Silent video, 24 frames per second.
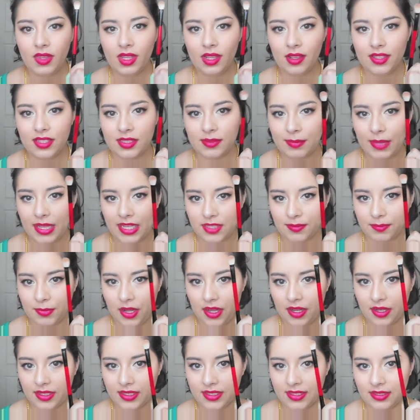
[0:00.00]

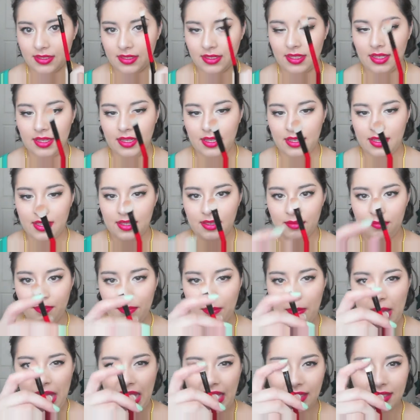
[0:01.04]
Smashbox
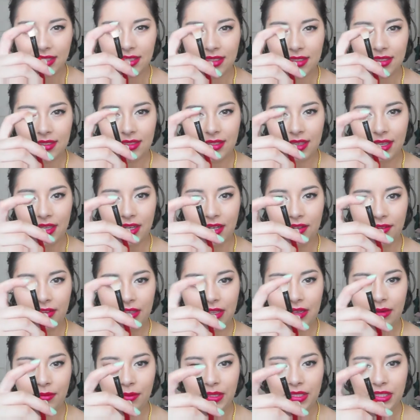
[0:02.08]
matte side of
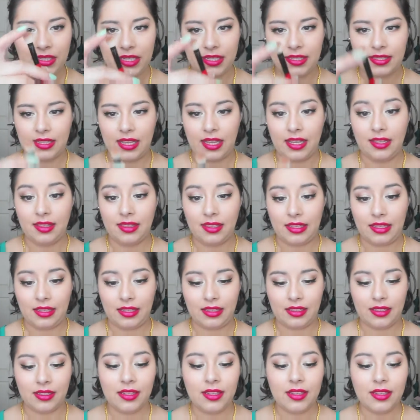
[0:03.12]
it, which is, I
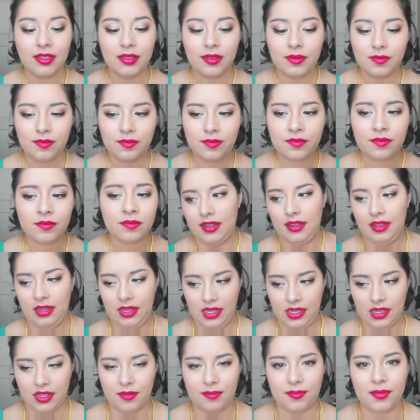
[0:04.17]
think,
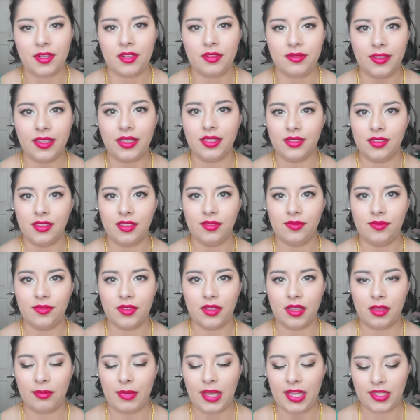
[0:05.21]
near perfect dupe for
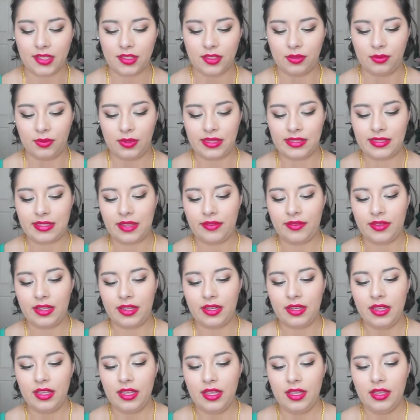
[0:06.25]
the MAC 217.
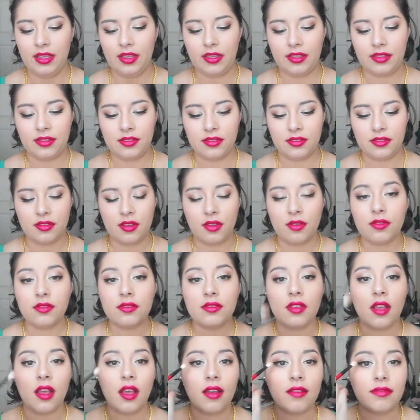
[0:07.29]
It's so
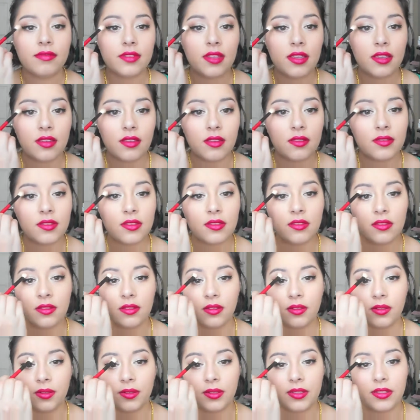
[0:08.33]
soft. It goes into the
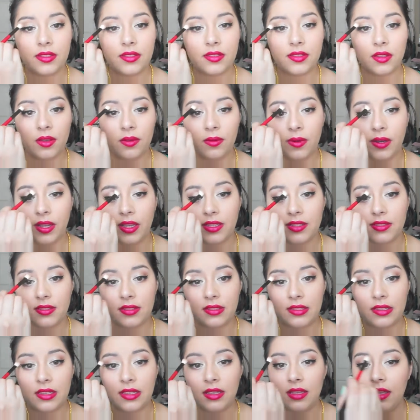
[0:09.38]
crease so
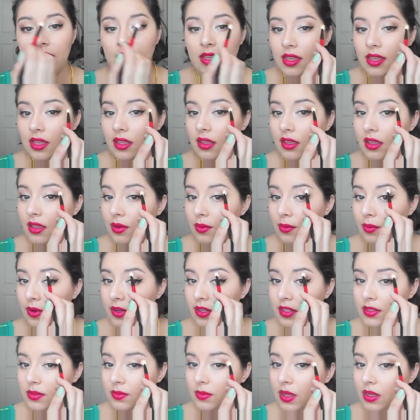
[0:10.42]
nicely. It
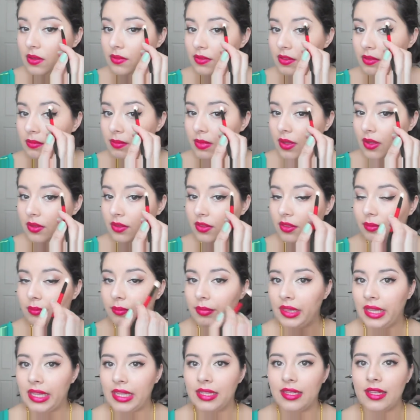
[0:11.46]
works well for both
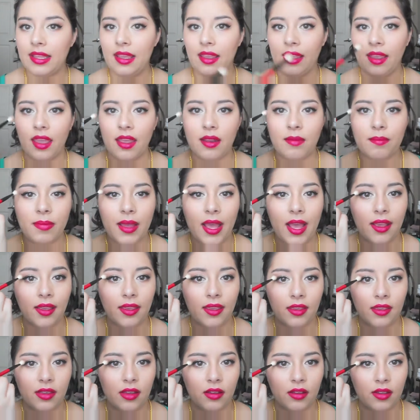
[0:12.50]
blending and
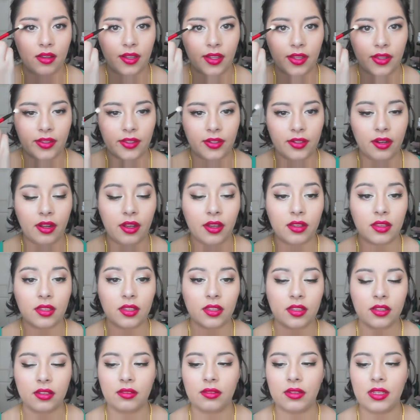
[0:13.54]
packing on color on the
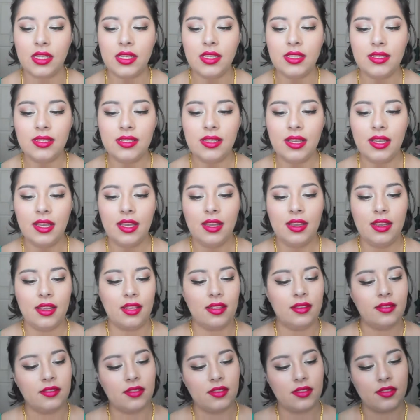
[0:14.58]
crease.
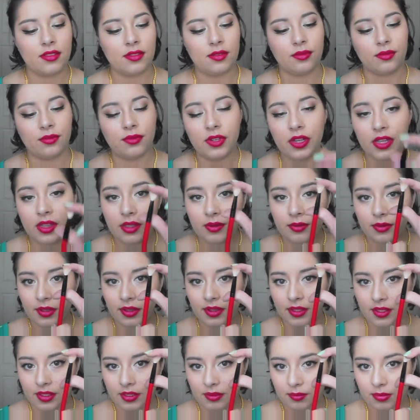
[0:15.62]
It's just a really,
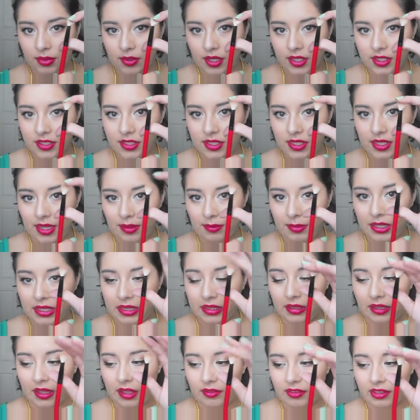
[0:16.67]
really good brush, and I've
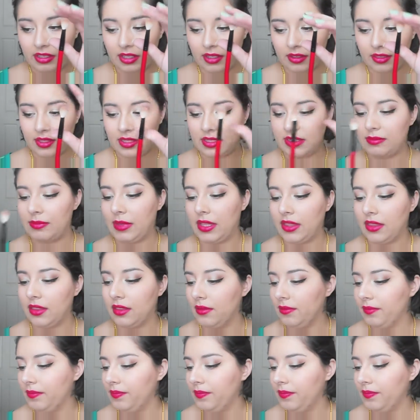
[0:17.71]
been loving it this month.